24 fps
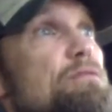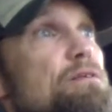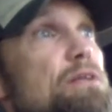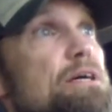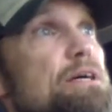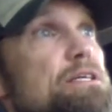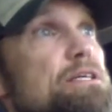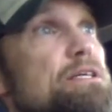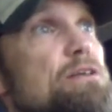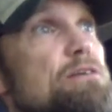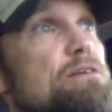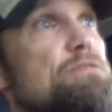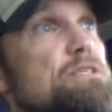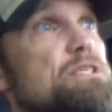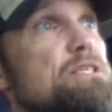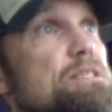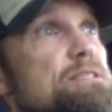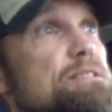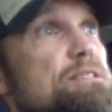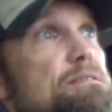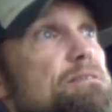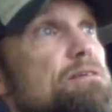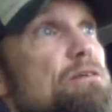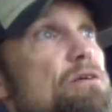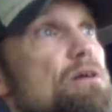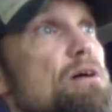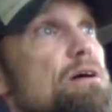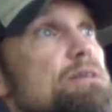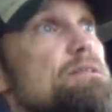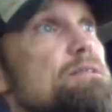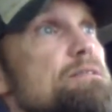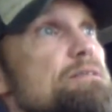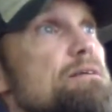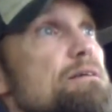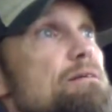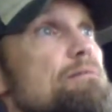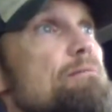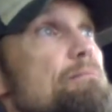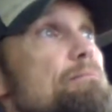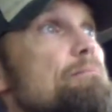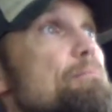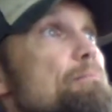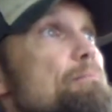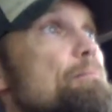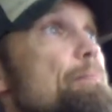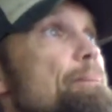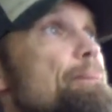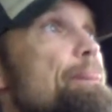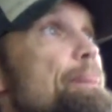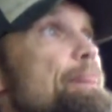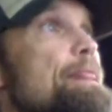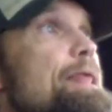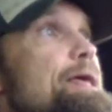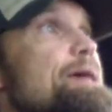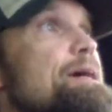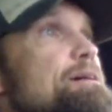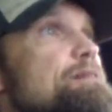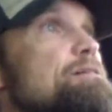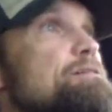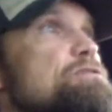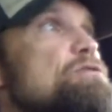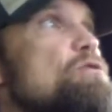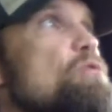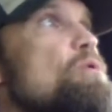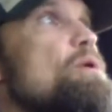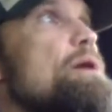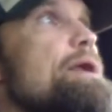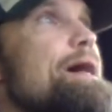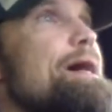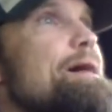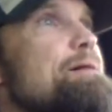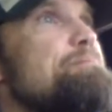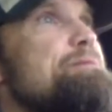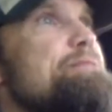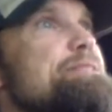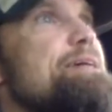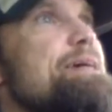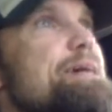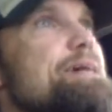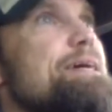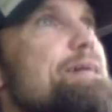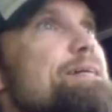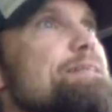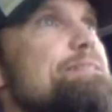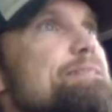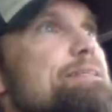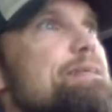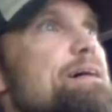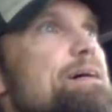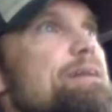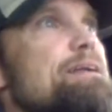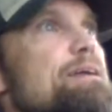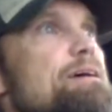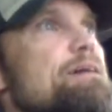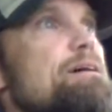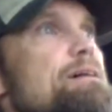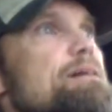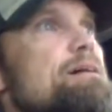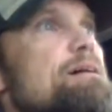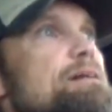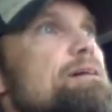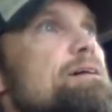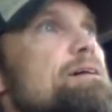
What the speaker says: at the revelation of Jesus Christ. So what I'm saying is that